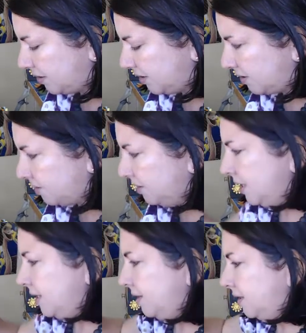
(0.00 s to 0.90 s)
So
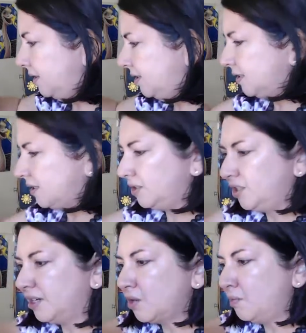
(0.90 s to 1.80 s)
this
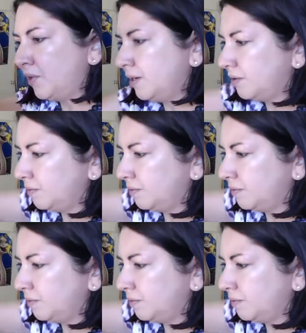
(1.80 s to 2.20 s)
dark brown,